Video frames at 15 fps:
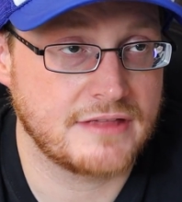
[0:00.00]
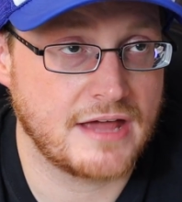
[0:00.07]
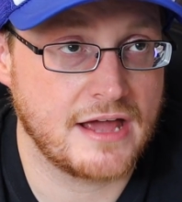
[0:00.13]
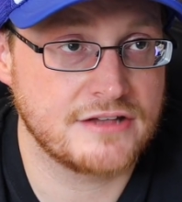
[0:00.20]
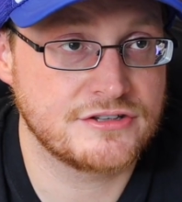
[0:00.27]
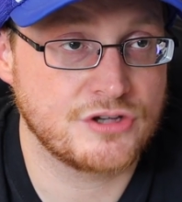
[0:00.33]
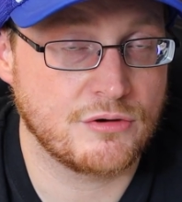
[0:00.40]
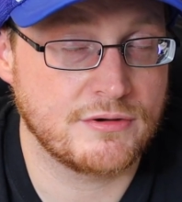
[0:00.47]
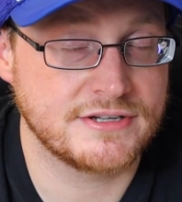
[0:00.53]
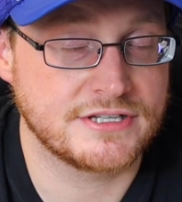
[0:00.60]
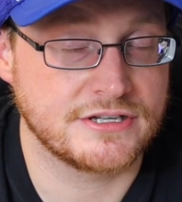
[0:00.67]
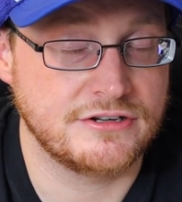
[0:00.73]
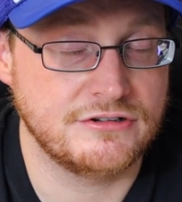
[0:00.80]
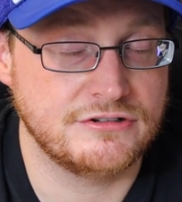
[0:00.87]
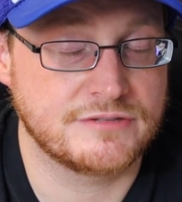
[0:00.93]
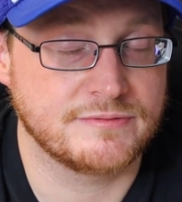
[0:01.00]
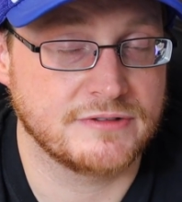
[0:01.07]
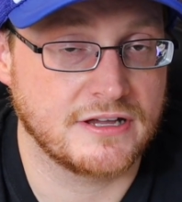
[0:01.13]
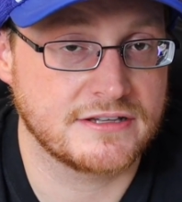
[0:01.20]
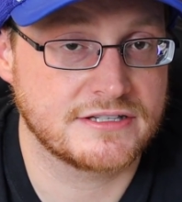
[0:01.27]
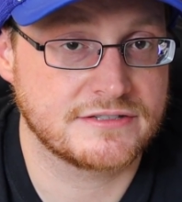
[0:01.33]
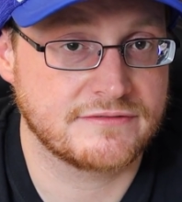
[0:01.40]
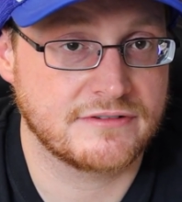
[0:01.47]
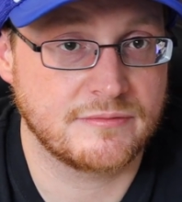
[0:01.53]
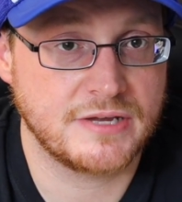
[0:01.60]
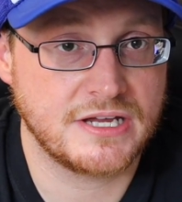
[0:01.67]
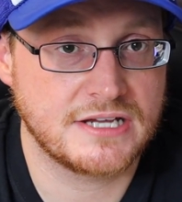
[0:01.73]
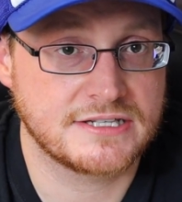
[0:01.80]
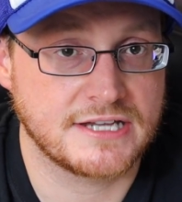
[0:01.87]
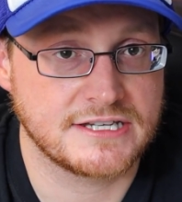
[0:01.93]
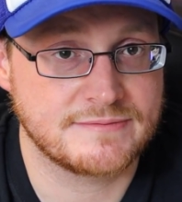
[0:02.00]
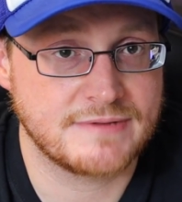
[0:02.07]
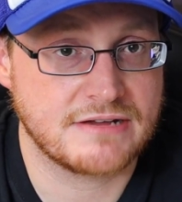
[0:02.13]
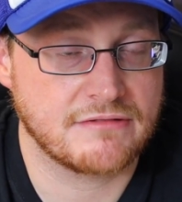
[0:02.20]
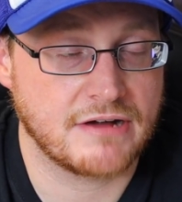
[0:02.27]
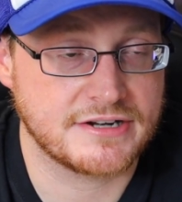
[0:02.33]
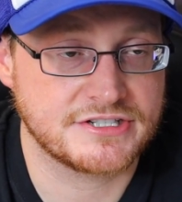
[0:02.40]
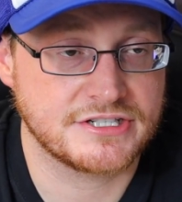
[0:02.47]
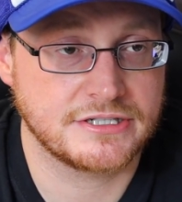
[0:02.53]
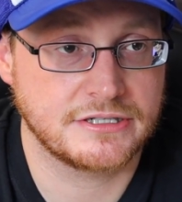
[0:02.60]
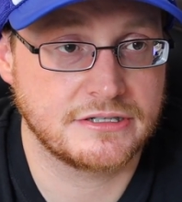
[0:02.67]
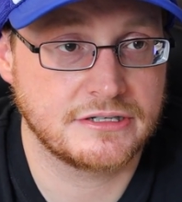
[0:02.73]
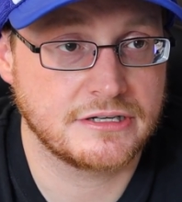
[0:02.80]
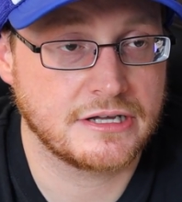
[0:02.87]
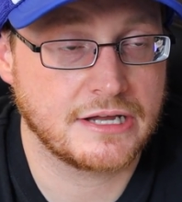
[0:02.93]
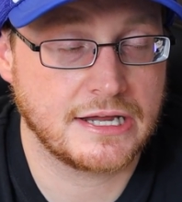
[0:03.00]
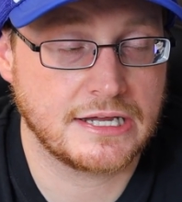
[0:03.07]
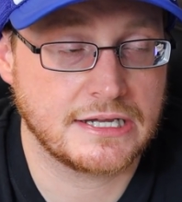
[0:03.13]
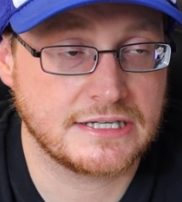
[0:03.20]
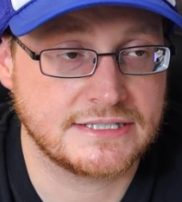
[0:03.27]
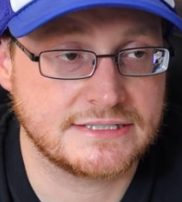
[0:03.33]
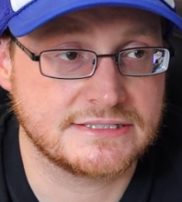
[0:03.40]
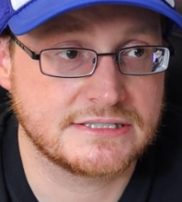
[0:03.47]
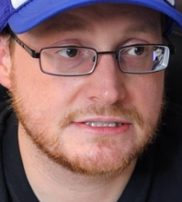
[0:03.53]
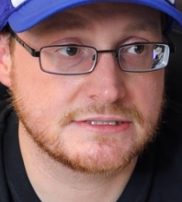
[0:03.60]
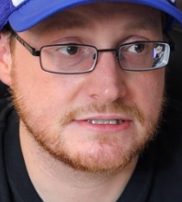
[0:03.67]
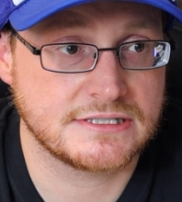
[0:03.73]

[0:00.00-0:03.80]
That is always a huge plus for me because I speak Russian, and